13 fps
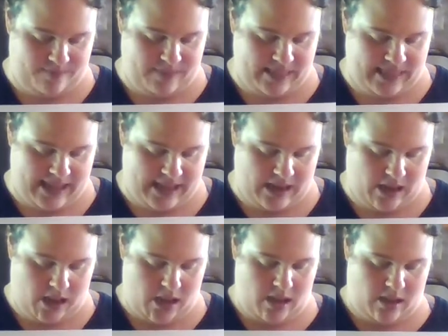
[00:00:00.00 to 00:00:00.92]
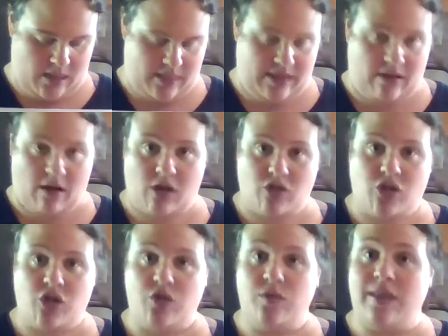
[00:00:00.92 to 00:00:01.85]
but then there are
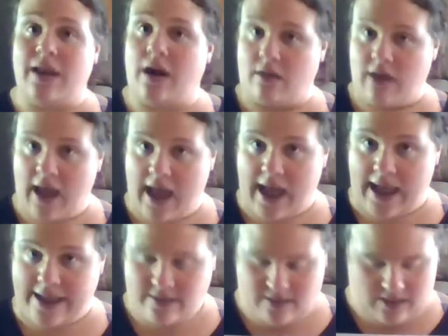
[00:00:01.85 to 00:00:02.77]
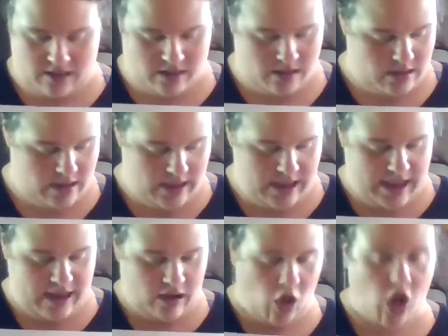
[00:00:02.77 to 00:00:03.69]
2 that are not,
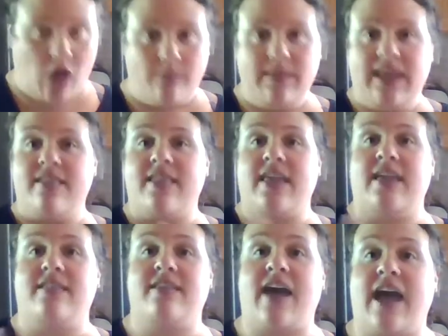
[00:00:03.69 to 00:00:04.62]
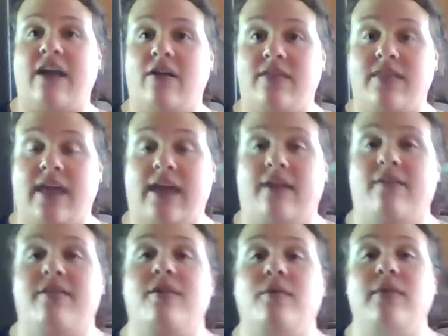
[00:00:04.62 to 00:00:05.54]
and all means the entire thing.
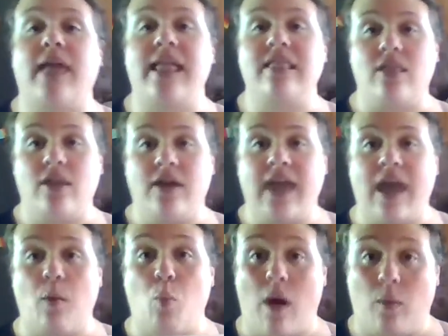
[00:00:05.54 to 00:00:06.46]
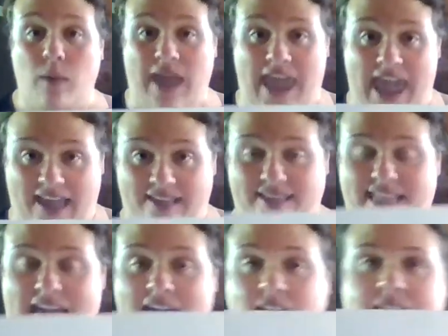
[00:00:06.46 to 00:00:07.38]
So let's look at what we
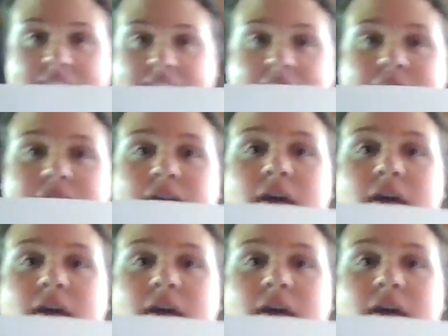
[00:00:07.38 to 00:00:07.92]
exactly have.